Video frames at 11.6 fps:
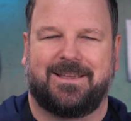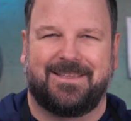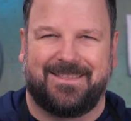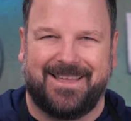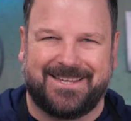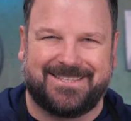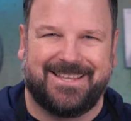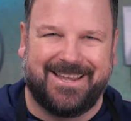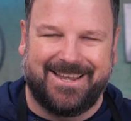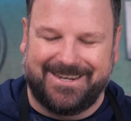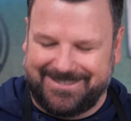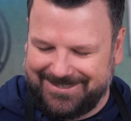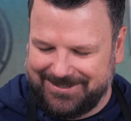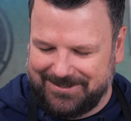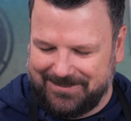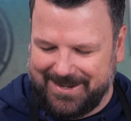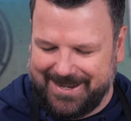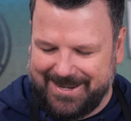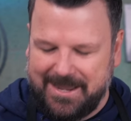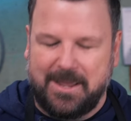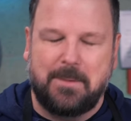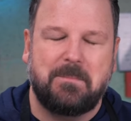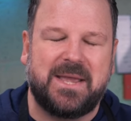that's there to
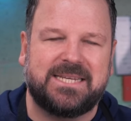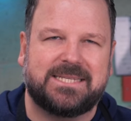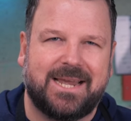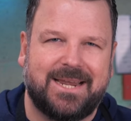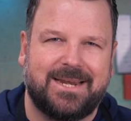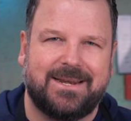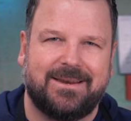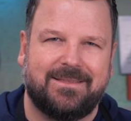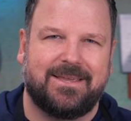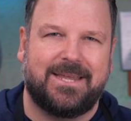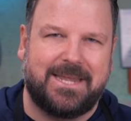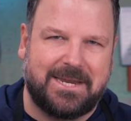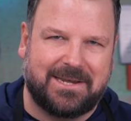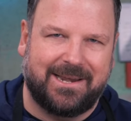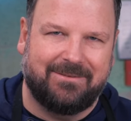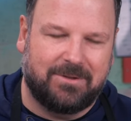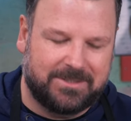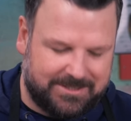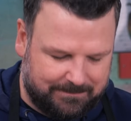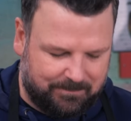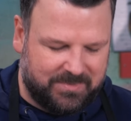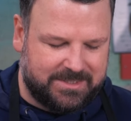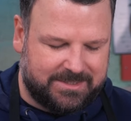maintain the heat levels.
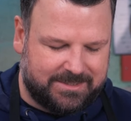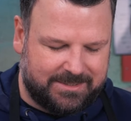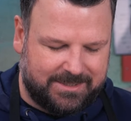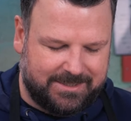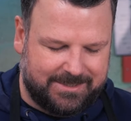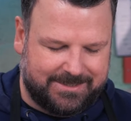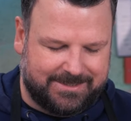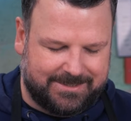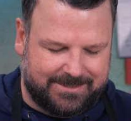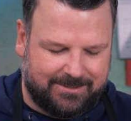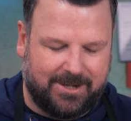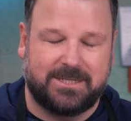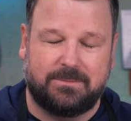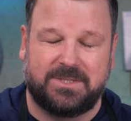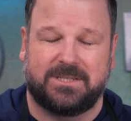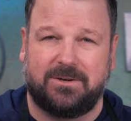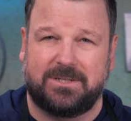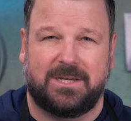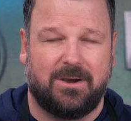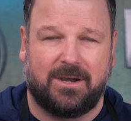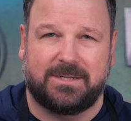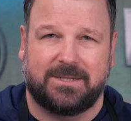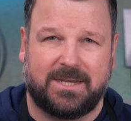This is going to be seriously
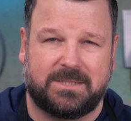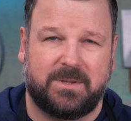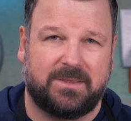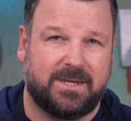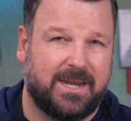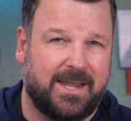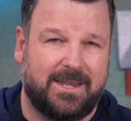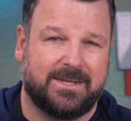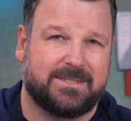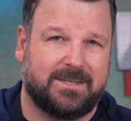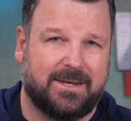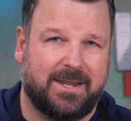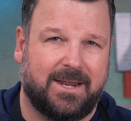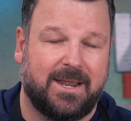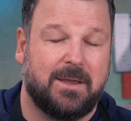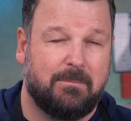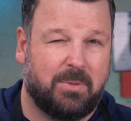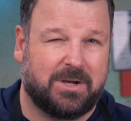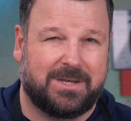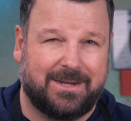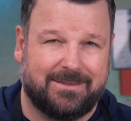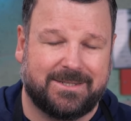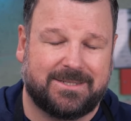hot. I spent the day yesterday
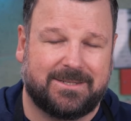bottling this